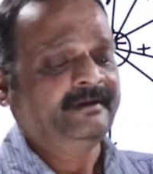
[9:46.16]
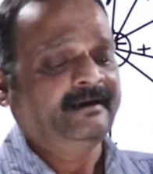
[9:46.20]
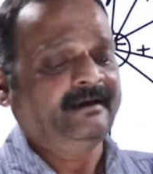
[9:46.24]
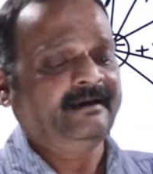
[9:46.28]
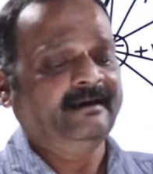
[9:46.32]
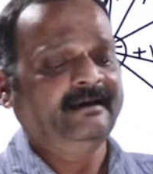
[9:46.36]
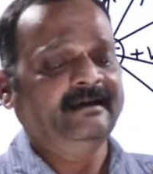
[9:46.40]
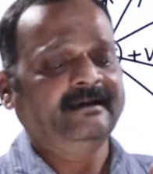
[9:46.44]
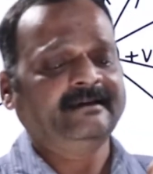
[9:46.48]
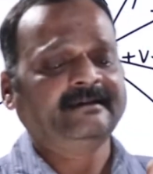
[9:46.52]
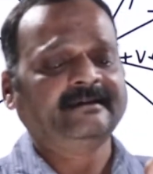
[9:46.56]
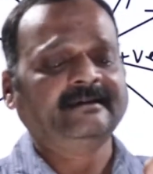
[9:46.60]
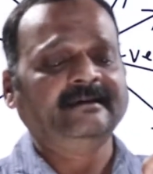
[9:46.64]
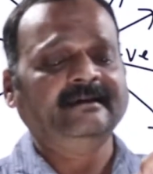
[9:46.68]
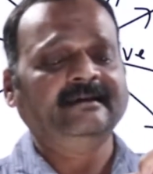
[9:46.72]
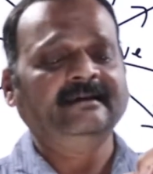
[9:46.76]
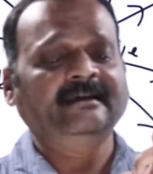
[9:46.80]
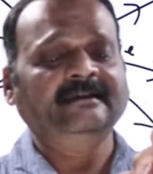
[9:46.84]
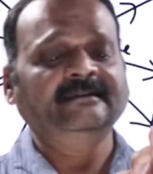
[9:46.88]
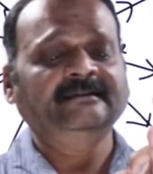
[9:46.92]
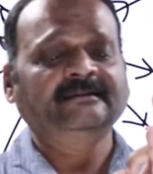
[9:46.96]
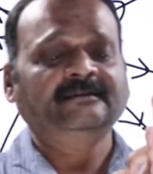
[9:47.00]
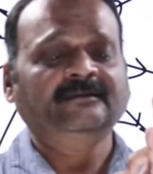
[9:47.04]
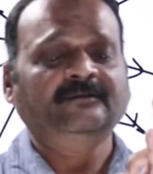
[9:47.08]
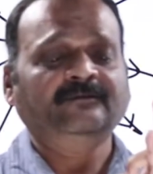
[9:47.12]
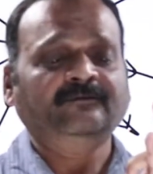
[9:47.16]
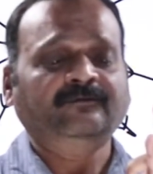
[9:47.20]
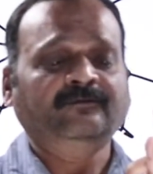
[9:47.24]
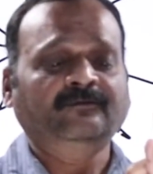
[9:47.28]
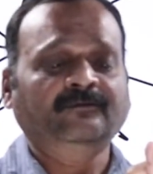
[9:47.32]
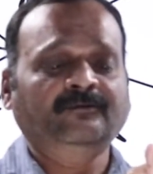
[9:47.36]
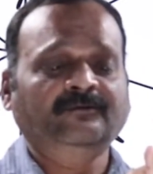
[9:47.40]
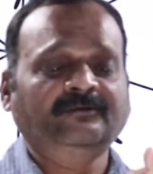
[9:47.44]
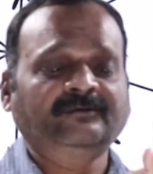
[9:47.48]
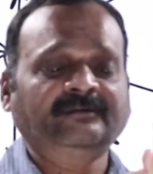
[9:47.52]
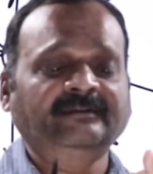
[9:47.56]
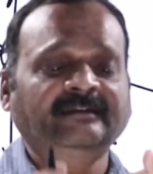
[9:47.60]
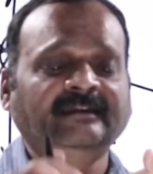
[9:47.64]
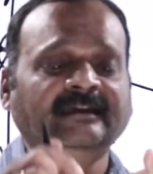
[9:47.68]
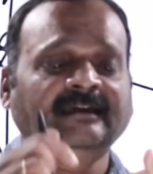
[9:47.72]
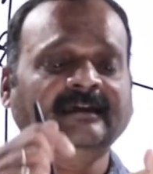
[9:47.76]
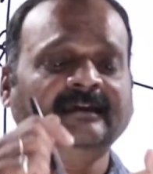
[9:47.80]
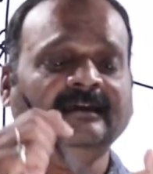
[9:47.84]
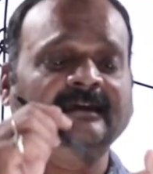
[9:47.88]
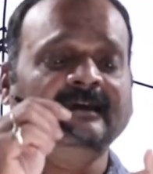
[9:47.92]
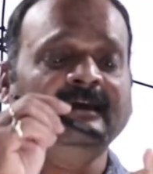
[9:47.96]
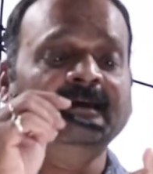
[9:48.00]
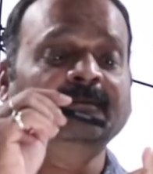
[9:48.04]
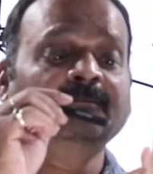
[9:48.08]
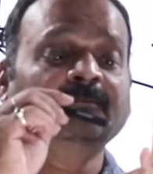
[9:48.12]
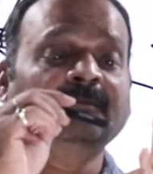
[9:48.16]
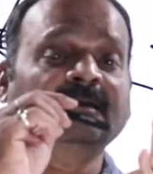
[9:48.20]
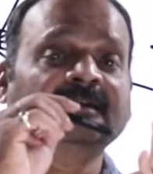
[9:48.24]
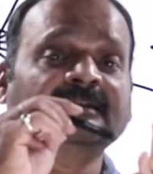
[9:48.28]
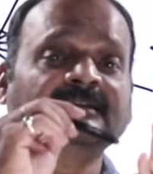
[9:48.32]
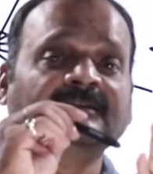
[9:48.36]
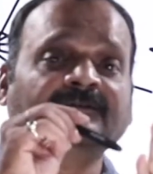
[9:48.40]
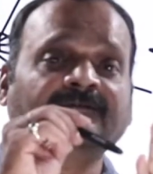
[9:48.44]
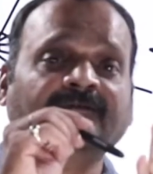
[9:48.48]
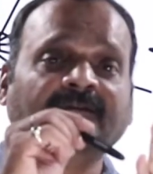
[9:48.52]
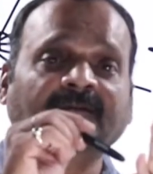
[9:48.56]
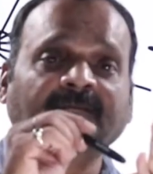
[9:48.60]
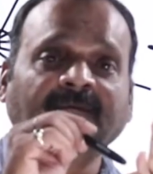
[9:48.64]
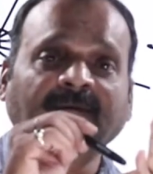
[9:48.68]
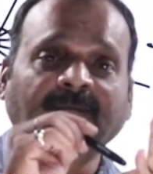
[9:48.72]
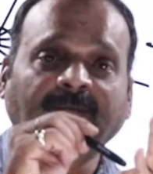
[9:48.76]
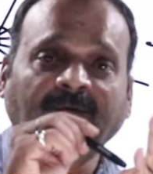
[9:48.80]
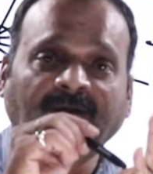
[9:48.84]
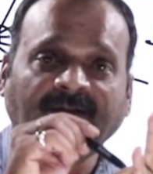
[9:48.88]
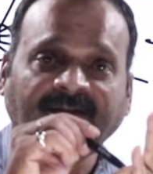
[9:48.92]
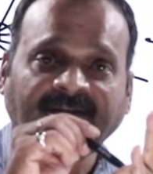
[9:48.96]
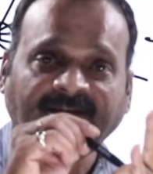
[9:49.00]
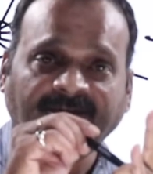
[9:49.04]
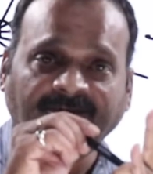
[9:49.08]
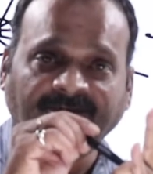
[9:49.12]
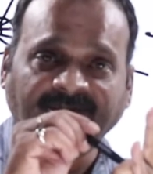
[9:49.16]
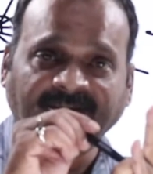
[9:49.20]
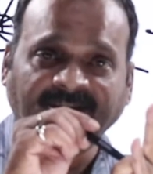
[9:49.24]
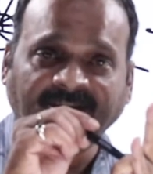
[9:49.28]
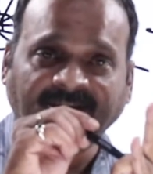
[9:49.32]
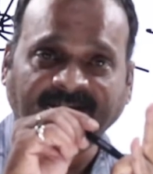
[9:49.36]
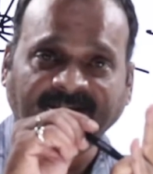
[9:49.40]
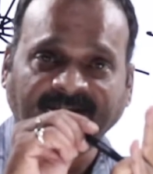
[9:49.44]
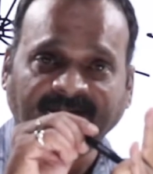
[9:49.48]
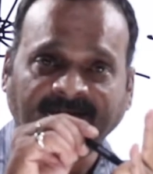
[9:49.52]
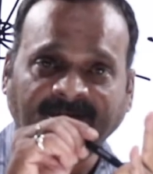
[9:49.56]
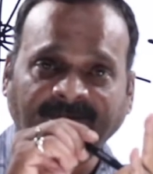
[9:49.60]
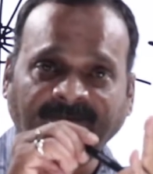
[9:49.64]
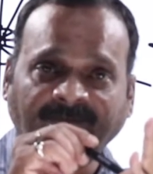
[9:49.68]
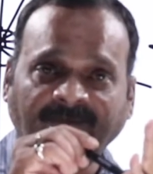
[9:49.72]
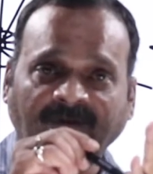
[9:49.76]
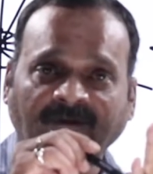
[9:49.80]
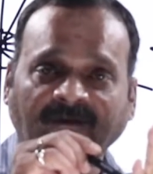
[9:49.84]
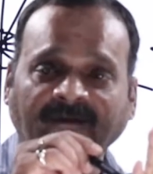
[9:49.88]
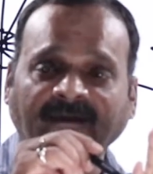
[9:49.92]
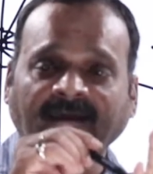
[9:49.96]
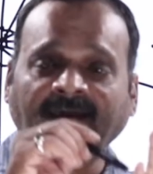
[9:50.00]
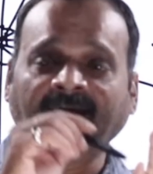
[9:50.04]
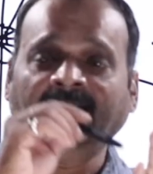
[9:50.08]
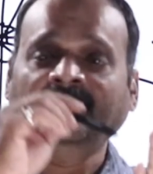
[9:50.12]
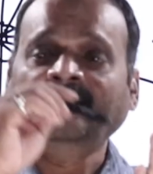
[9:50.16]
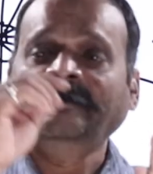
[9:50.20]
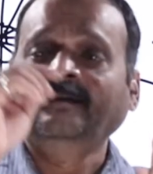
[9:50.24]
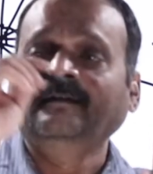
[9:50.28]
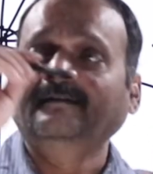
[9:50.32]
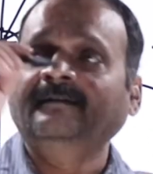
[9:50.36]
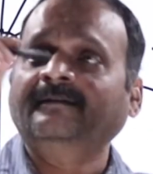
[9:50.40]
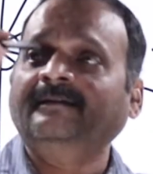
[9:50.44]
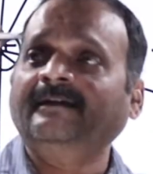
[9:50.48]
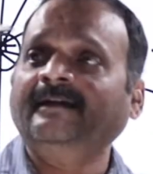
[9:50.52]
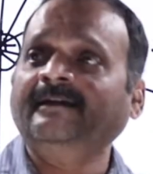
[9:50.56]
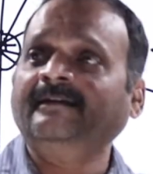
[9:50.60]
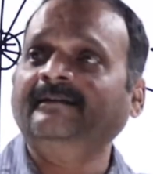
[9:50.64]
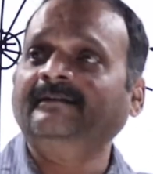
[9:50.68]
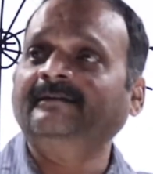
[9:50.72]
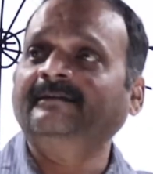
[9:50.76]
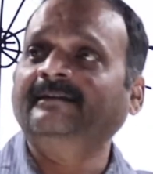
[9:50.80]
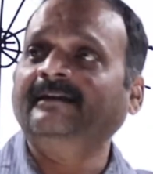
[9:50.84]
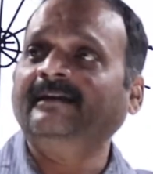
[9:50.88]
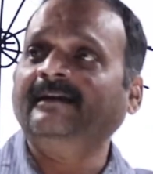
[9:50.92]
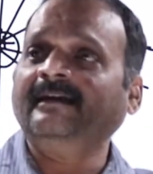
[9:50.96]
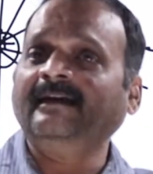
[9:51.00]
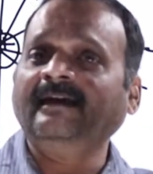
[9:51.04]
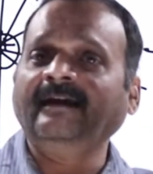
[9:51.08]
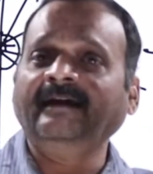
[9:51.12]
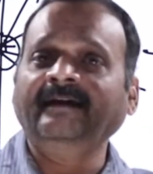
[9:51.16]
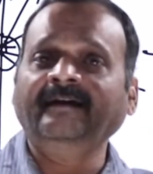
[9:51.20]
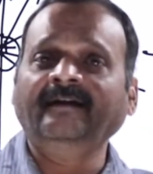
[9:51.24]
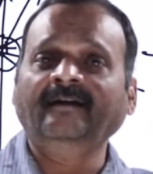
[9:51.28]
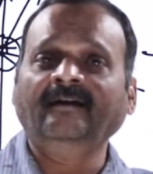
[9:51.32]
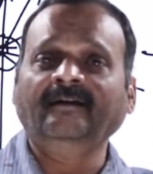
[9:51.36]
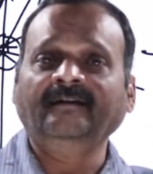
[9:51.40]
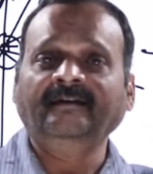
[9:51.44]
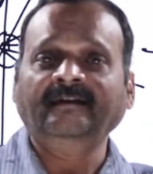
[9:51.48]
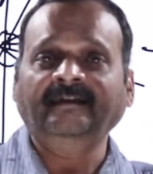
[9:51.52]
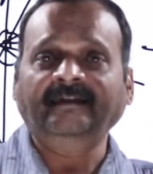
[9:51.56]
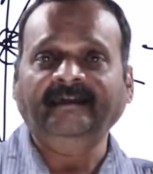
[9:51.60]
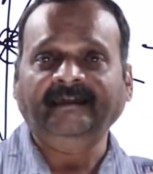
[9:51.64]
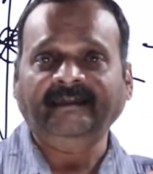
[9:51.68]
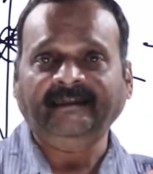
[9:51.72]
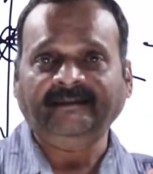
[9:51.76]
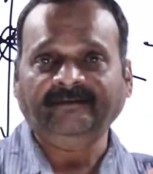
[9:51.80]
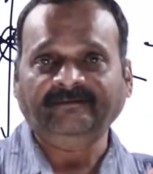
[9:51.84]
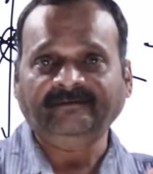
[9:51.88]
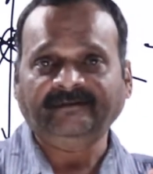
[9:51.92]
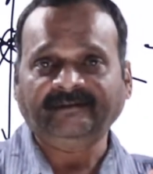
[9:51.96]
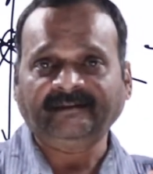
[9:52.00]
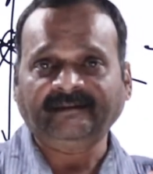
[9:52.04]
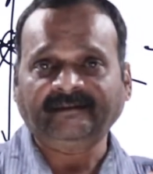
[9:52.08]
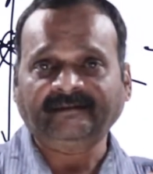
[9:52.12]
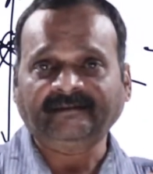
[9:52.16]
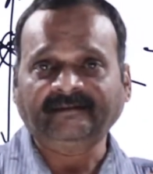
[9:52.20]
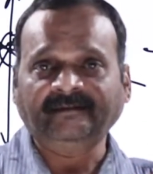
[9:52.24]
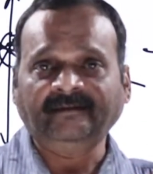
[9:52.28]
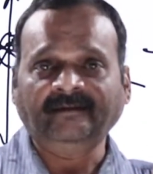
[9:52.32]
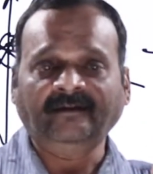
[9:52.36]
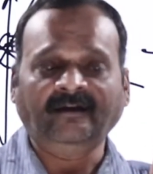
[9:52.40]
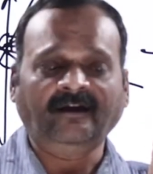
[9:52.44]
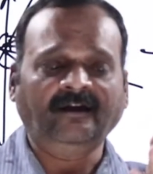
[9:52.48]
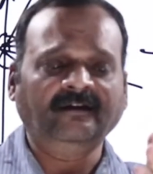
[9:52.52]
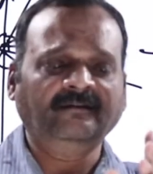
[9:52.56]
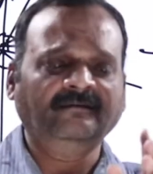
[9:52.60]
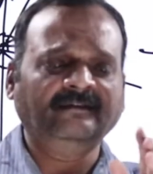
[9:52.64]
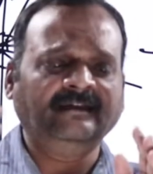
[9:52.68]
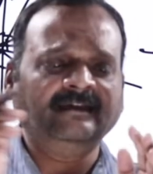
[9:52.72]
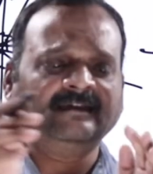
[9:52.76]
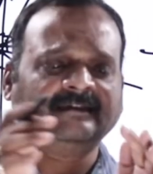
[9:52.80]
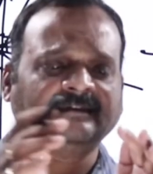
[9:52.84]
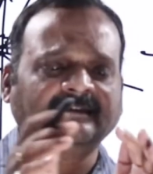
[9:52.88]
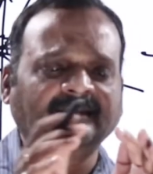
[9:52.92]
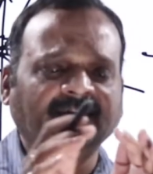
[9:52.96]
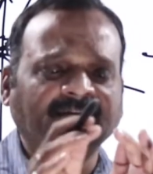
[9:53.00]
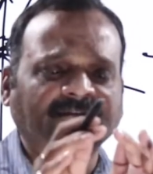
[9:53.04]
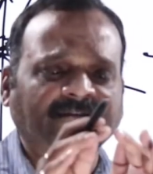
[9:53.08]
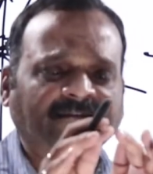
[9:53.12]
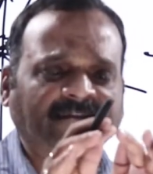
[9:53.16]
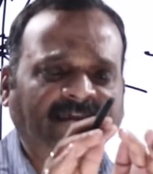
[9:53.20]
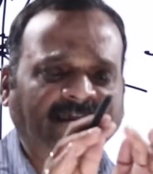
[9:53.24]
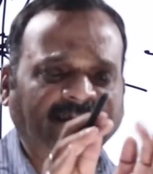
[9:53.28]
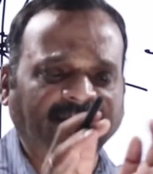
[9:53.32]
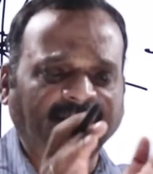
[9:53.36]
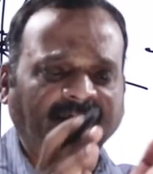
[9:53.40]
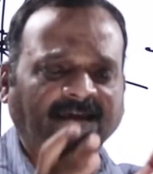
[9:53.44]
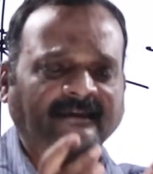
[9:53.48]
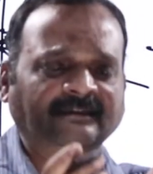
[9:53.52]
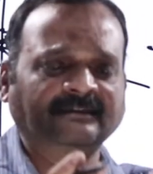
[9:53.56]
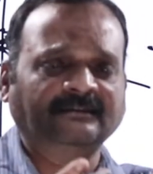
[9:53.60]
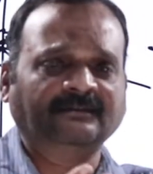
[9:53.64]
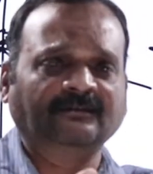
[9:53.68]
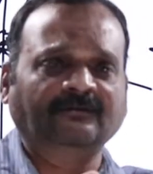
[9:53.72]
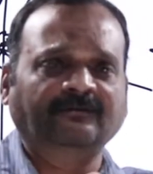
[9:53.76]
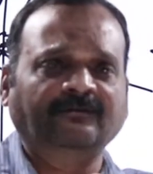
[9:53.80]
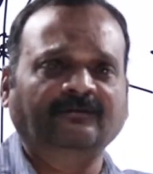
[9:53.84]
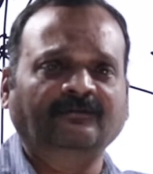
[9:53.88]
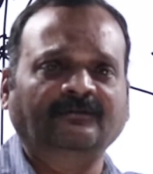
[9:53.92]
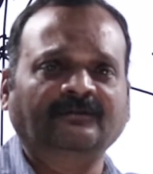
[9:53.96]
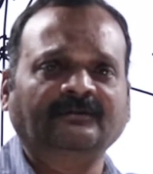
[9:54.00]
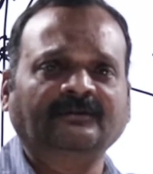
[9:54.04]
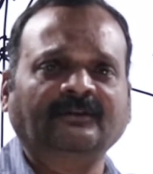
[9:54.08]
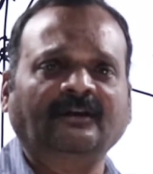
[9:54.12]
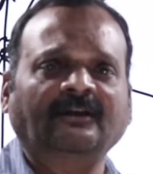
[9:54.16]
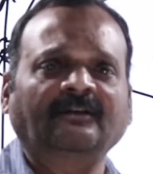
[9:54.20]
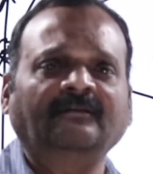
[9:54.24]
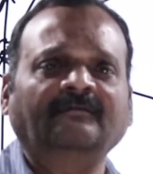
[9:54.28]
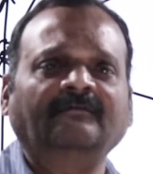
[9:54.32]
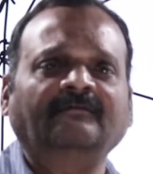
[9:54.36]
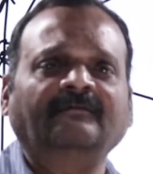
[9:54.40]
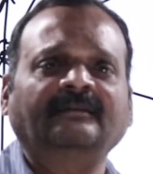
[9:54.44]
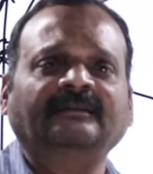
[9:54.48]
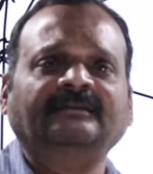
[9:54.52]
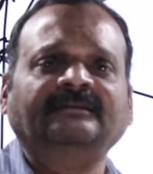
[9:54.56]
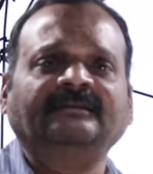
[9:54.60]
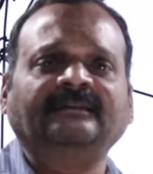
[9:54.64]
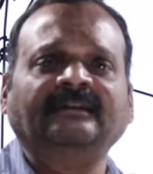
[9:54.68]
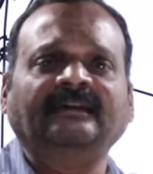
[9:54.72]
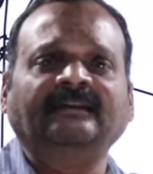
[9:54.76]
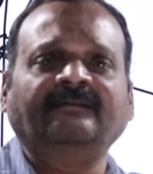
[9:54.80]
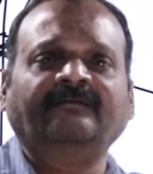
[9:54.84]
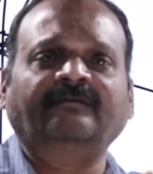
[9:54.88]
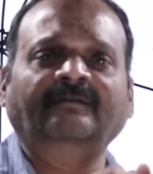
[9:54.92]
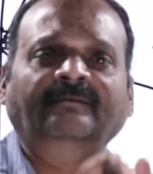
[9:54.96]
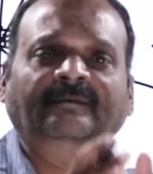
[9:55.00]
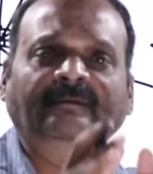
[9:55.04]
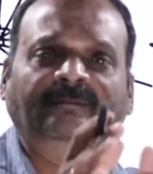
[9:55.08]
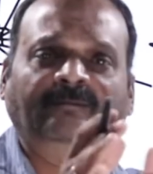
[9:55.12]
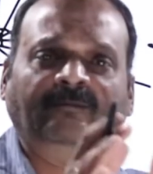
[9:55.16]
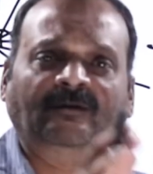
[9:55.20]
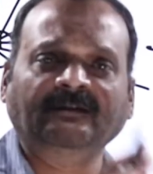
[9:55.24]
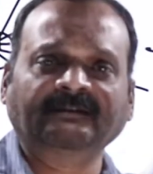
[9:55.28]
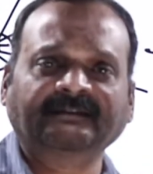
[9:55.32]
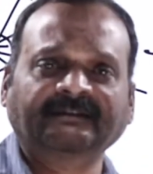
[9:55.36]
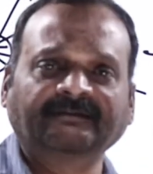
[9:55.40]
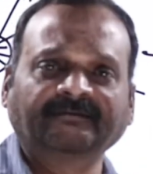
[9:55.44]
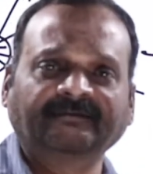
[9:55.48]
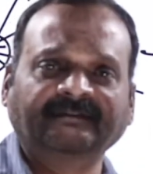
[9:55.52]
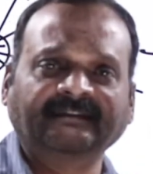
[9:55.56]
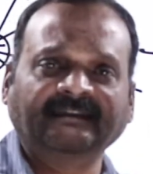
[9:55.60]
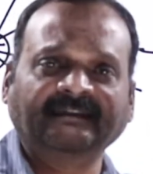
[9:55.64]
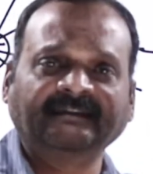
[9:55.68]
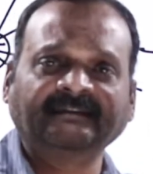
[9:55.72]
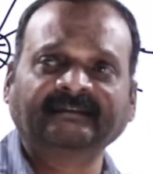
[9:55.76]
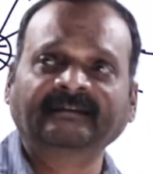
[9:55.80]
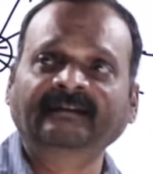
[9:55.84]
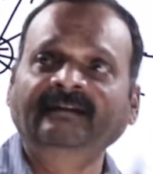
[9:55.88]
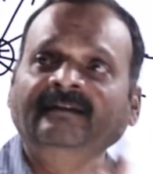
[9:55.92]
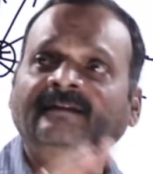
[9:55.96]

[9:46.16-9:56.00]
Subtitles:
Electric lines of force, they emerge from a positive charge. Okay, right? They end on a negative charge. All electrostatic lines of force always start from a positive charge.